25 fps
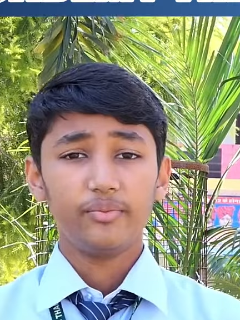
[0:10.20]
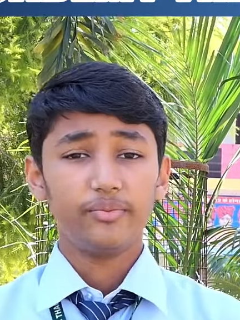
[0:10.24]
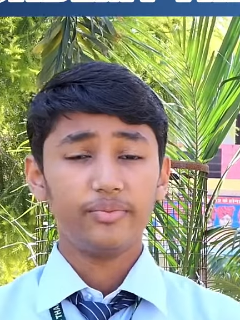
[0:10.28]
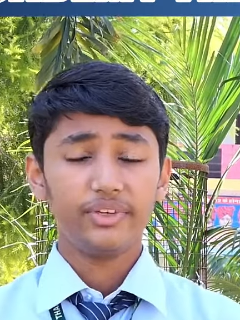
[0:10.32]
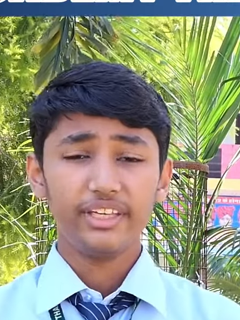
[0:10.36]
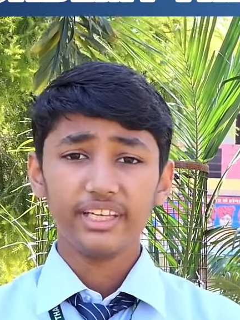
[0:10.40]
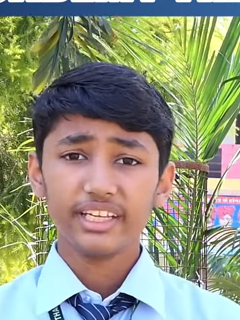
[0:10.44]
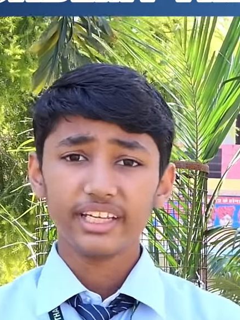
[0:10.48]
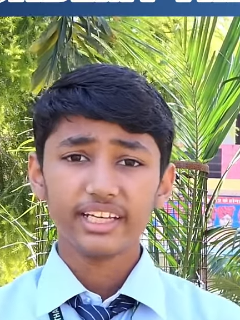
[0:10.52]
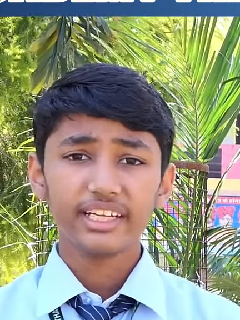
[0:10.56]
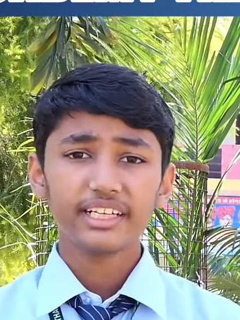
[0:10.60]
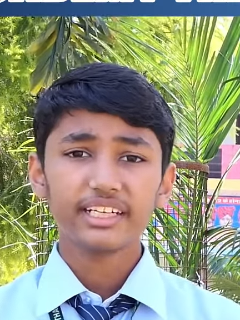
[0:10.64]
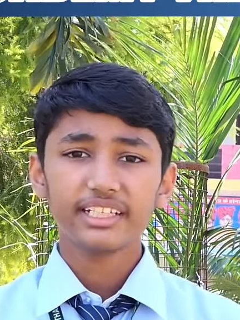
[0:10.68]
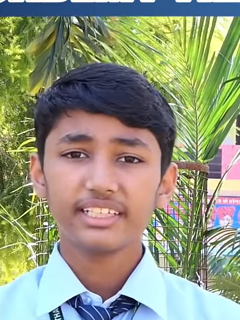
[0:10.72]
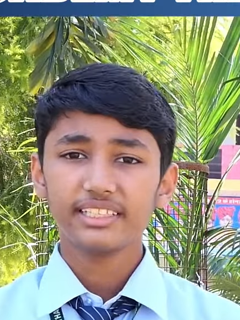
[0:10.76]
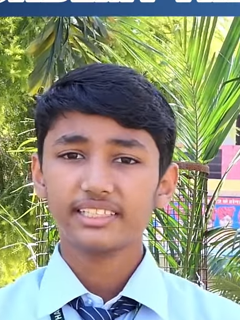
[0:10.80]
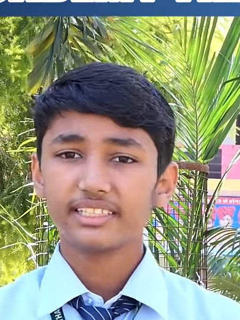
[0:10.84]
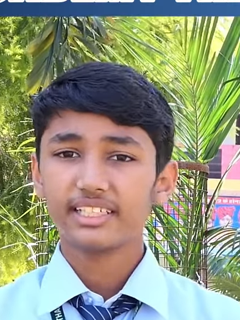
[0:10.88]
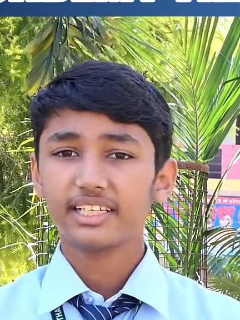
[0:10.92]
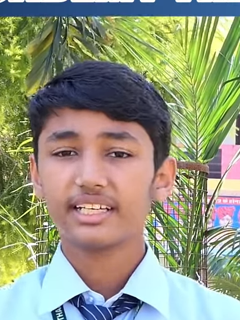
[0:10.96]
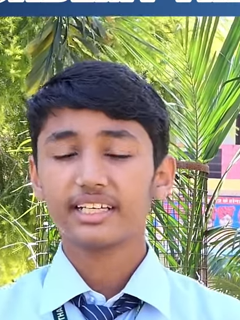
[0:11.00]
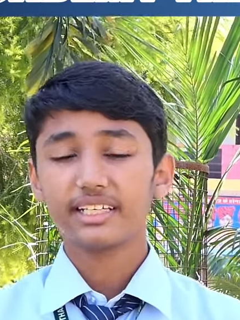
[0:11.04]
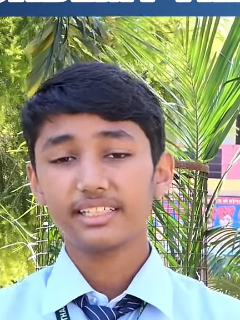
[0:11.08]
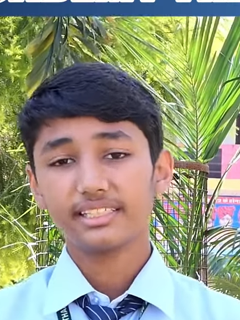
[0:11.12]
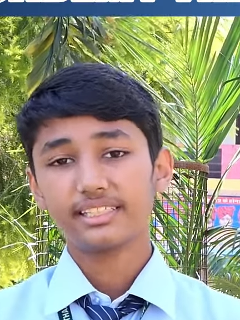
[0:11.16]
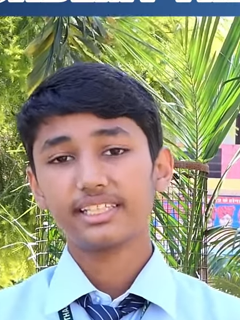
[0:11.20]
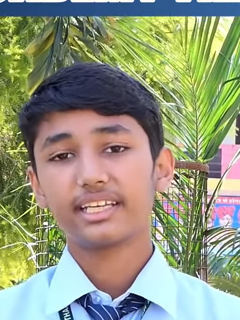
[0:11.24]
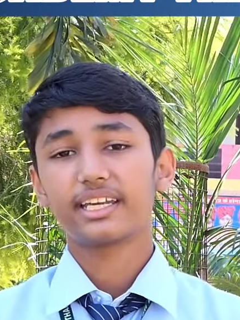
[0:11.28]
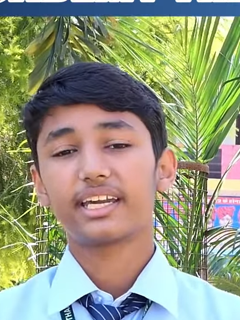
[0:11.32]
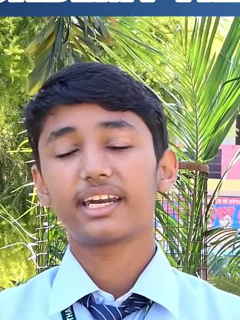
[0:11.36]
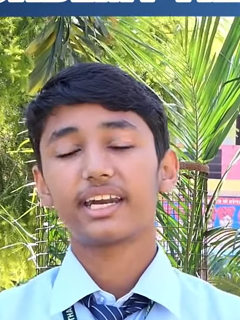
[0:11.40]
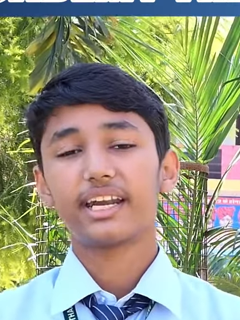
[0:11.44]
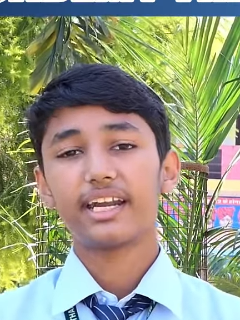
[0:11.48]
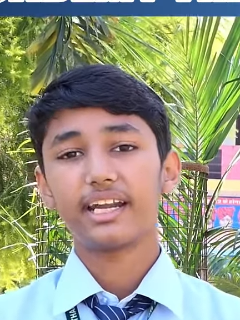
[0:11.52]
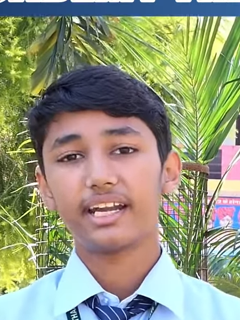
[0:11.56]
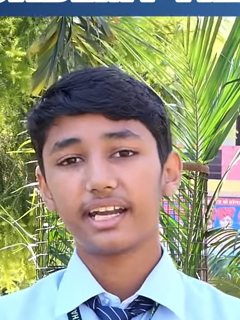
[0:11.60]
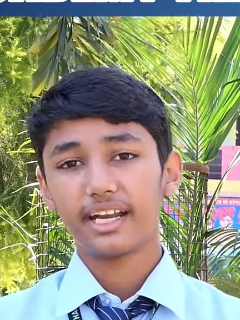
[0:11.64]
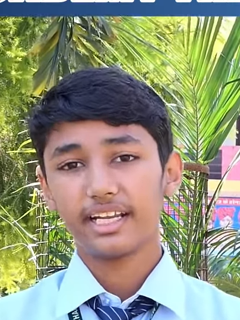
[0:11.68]
Being a teacher is a
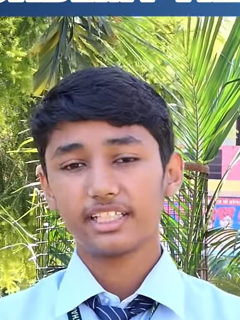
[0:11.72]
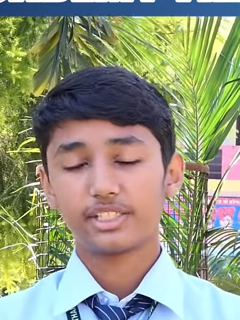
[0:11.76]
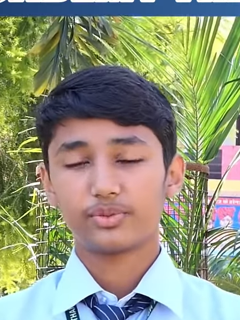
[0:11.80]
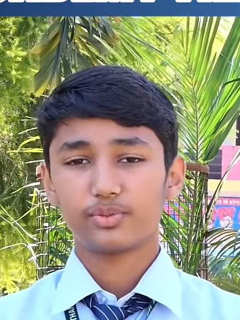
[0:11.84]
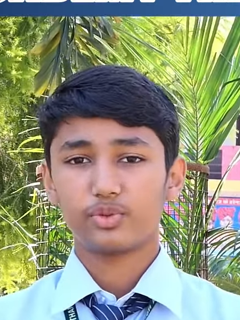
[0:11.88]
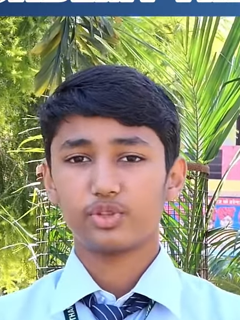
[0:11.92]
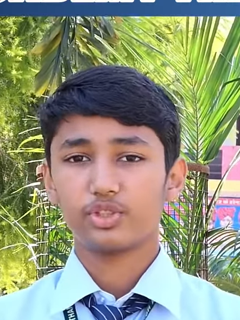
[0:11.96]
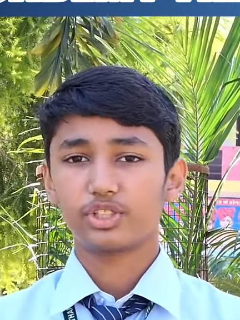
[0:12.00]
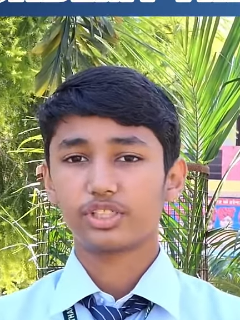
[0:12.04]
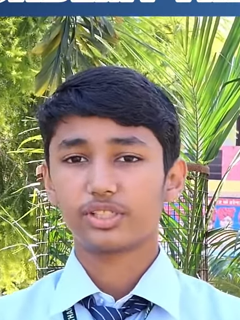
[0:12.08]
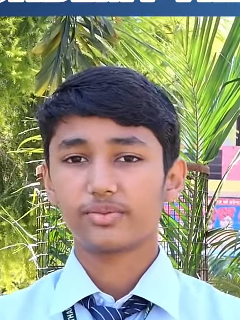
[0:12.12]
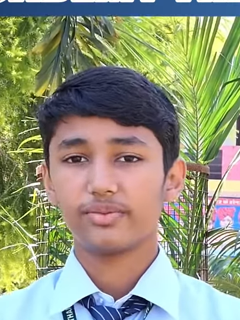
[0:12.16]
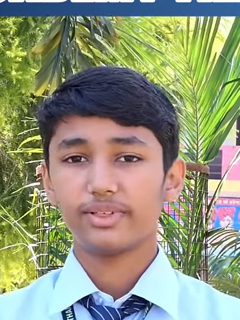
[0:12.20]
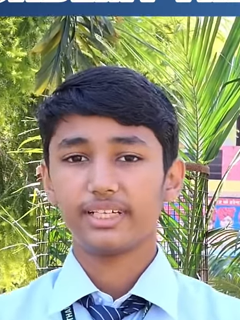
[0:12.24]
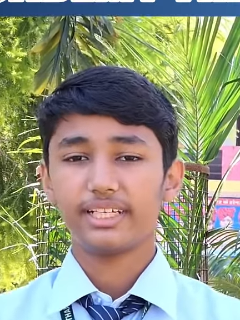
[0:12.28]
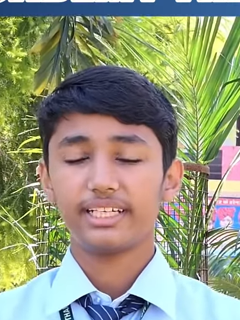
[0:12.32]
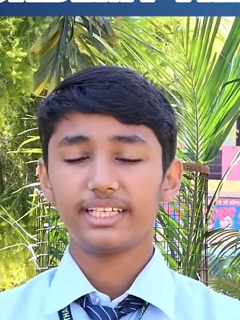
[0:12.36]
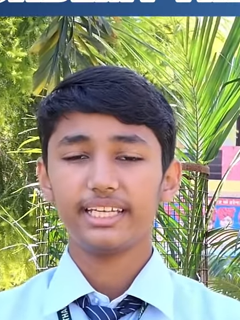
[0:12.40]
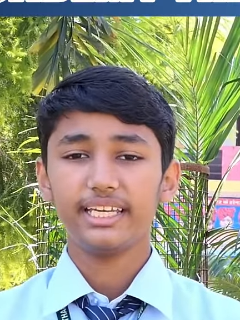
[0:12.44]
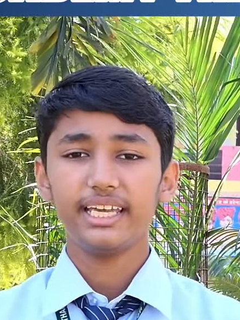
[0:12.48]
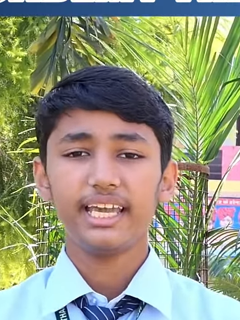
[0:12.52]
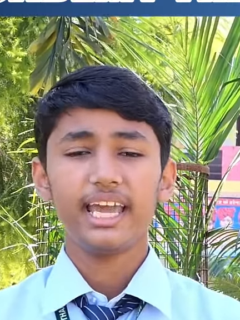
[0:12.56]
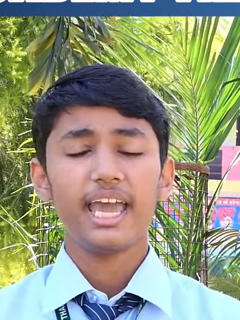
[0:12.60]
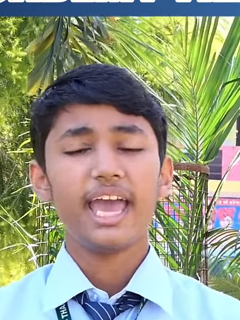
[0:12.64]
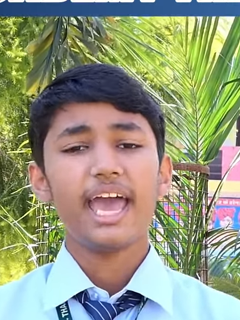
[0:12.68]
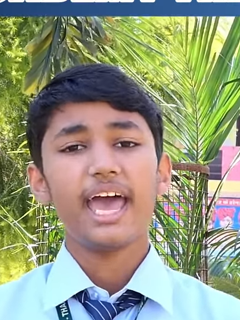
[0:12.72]
great responsibility